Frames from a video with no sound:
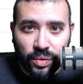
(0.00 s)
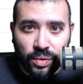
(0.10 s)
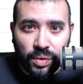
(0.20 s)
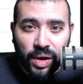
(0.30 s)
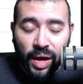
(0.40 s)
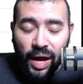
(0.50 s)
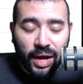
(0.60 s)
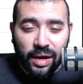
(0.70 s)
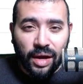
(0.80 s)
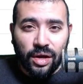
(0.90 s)
through.
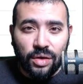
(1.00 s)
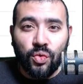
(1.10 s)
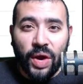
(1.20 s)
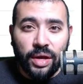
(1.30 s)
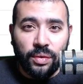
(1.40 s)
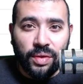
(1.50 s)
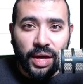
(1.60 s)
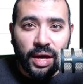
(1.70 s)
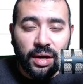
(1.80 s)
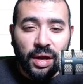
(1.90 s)
I, I grant you
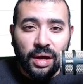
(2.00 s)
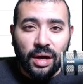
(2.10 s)
that.